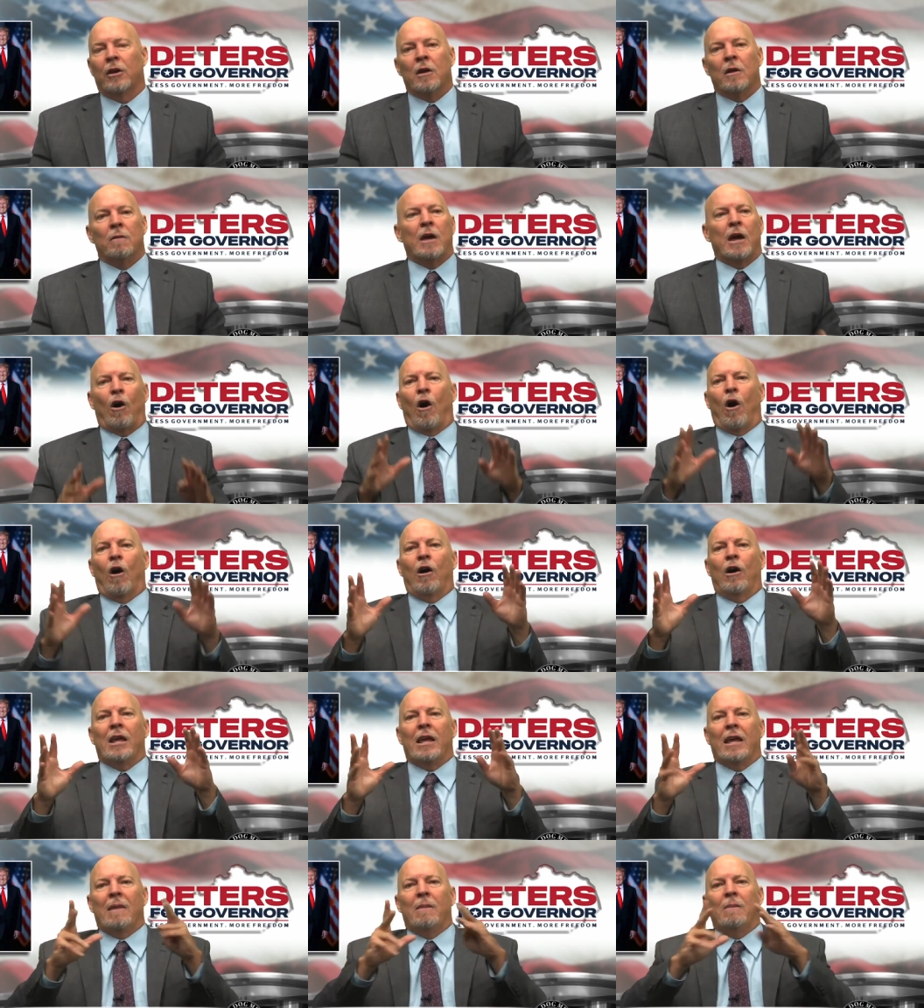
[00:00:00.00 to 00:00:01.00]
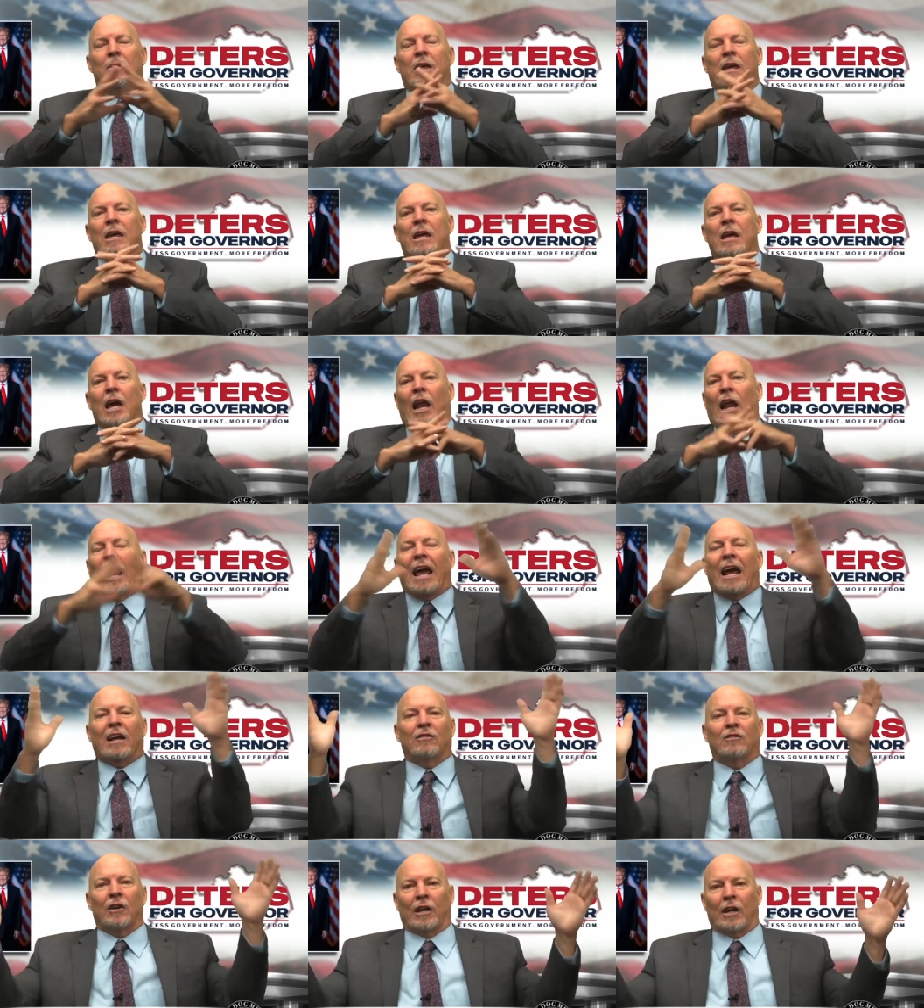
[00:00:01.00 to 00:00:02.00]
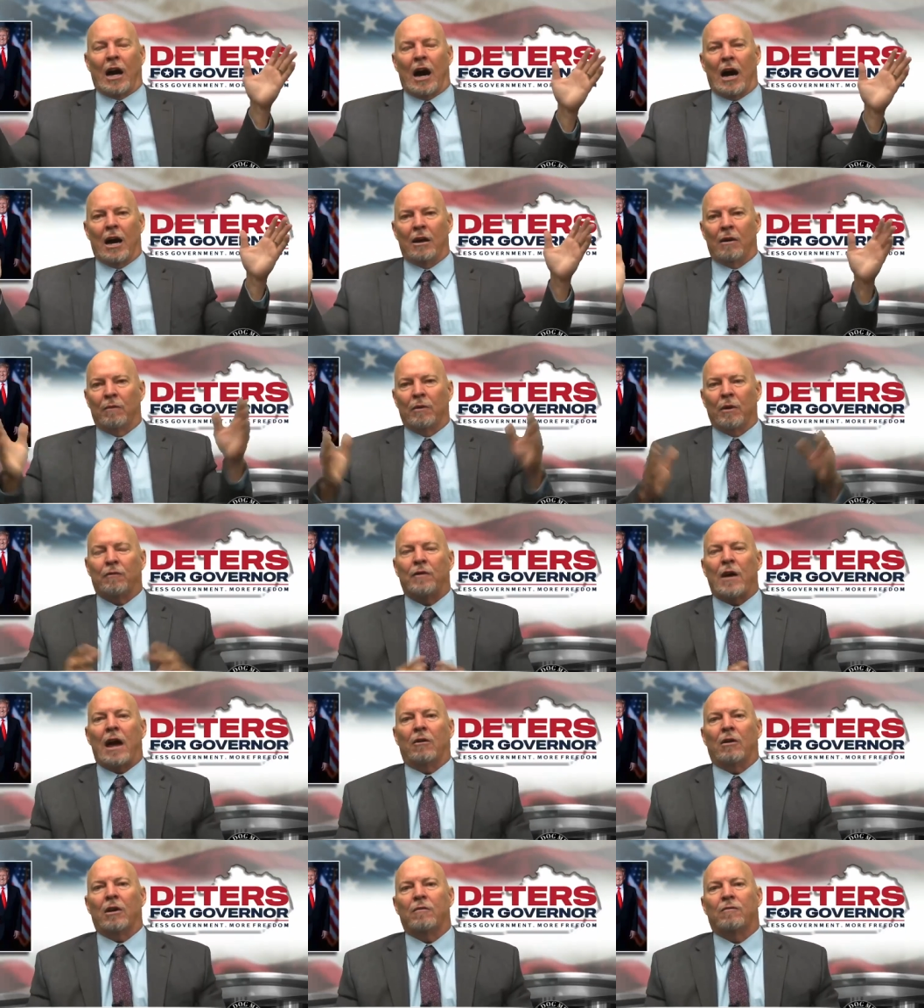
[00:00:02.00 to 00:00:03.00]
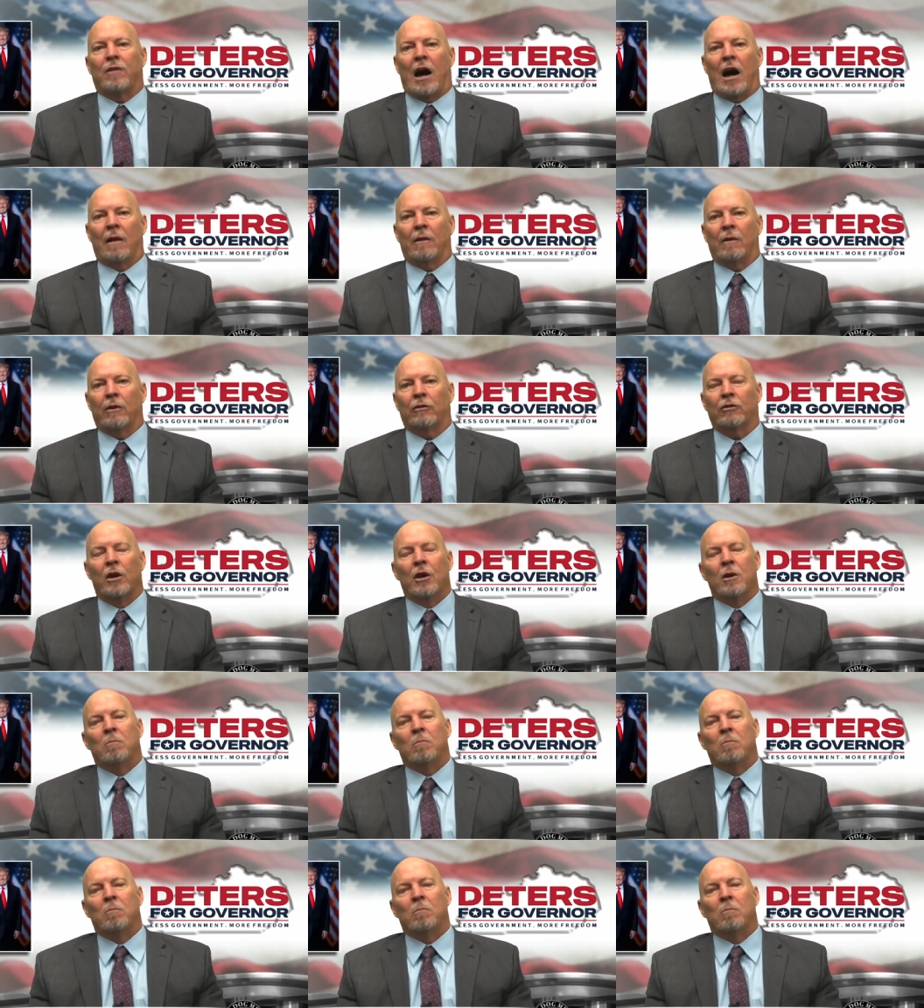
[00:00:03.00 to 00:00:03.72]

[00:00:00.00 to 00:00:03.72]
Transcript: that aren't in the lexicon of the founding fathers